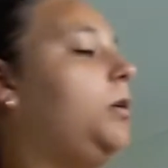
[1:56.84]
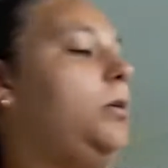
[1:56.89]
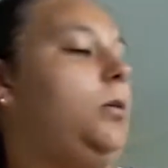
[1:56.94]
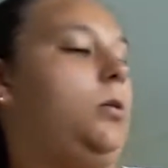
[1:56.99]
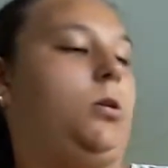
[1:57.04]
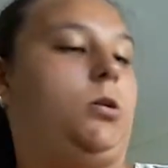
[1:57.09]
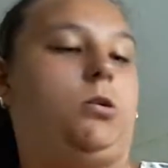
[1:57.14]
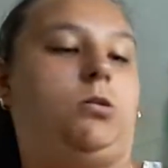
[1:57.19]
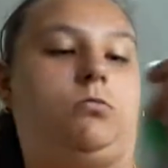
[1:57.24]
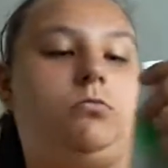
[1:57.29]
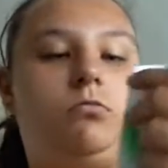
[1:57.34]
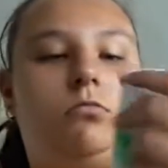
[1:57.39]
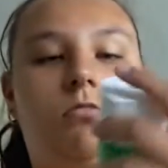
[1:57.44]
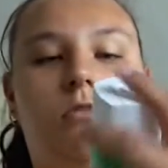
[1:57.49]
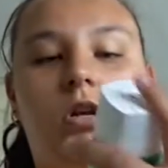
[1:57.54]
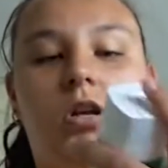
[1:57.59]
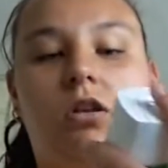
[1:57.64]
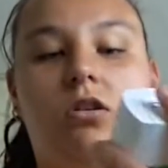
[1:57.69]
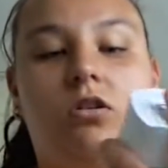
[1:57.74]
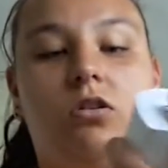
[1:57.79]
Um,
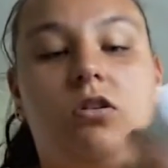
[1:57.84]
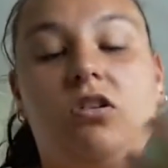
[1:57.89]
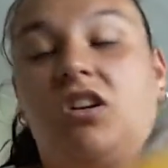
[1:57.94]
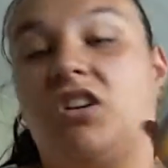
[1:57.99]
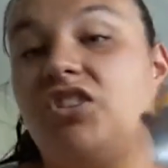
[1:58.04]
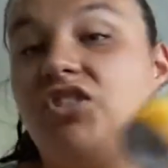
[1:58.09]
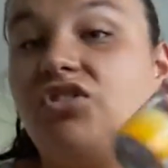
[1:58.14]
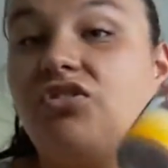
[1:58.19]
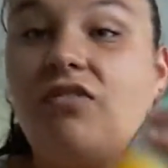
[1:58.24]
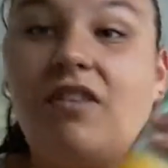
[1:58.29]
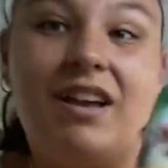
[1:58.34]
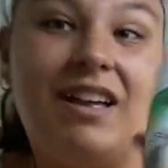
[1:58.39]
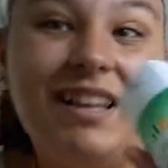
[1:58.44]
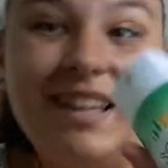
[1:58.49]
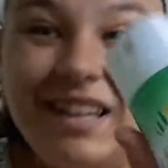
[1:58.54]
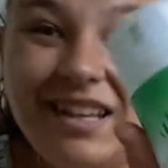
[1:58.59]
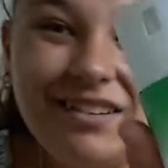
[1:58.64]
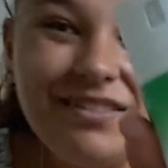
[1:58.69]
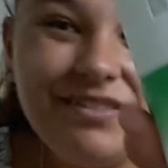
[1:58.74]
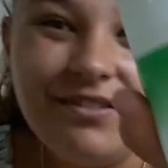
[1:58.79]
I got
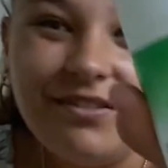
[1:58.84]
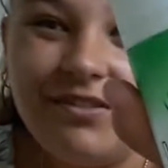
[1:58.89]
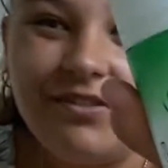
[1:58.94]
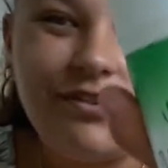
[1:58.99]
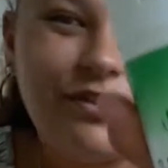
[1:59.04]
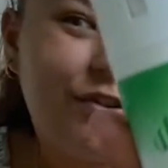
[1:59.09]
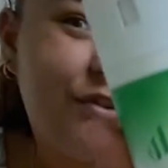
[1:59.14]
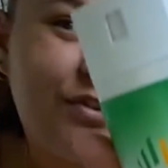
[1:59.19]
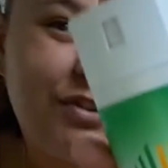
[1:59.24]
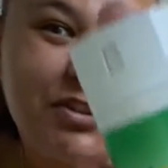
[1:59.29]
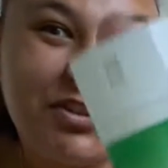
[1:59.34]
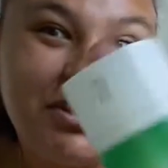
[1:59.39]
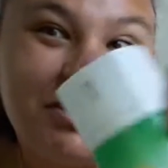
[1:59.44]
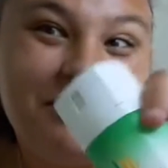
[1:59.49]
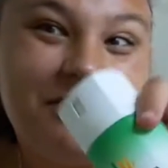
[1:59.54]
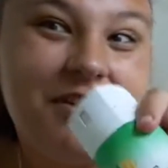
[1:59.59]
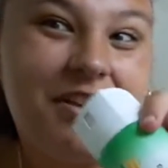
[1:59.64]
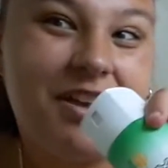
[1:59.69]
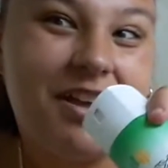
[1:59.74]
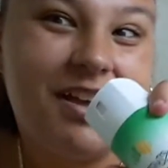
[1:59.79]
Australian
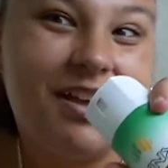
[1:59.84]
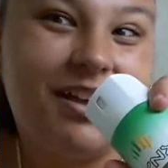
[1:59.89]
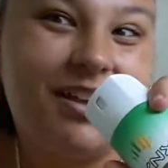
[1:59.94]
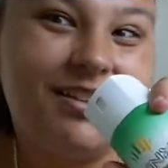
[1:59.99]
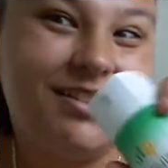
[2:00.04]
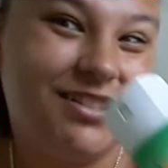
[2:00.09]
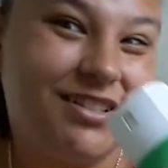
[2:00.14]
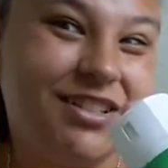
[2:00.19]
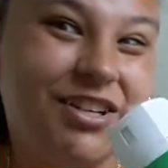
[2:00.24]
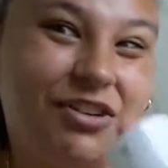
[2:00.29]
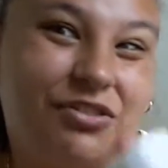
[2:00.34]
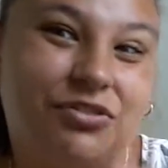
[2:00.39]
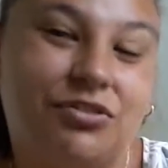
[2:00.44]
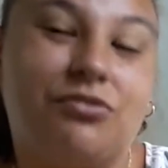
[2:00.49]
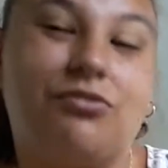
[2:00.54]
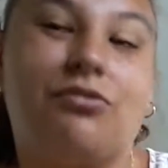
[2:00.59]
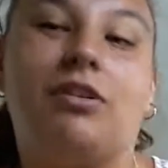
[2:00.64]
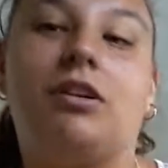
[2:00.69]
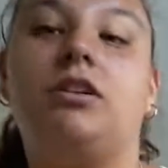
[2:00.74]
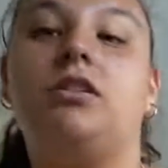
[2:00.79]
version
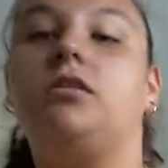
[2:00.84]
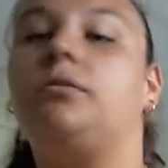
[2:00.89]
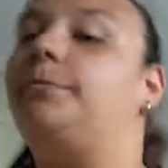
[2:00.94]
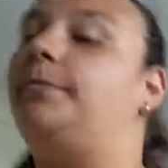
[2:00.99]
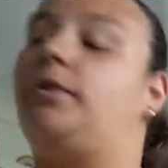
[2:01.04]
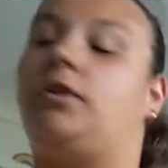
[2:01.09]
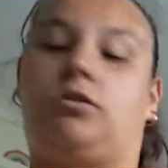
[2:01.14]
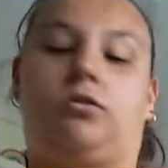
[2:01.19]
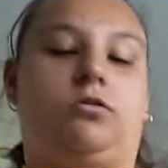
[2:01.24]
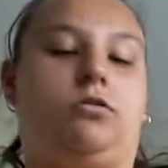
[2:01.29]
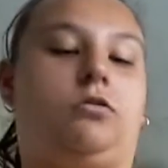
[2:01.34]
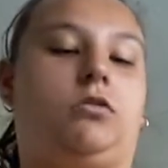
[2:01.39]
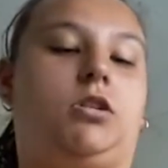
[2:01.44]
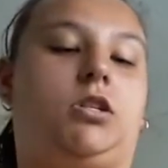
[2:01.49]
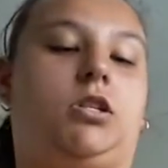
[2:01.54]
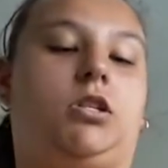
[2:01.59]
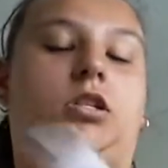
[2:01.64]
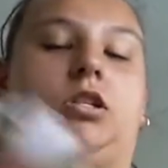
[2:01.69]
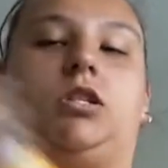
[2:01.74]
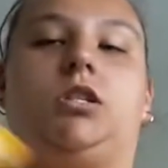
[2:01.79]
deodorant
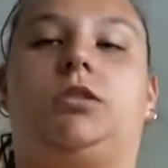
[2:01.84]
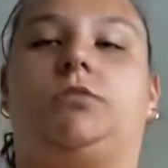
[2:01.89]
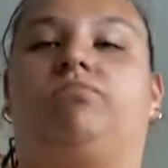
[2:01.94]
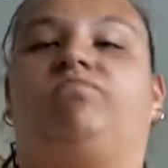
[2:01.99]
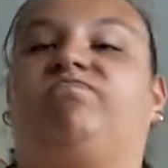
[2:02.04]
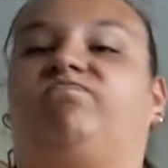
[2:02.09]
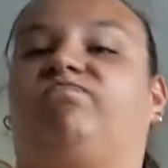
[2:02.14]
because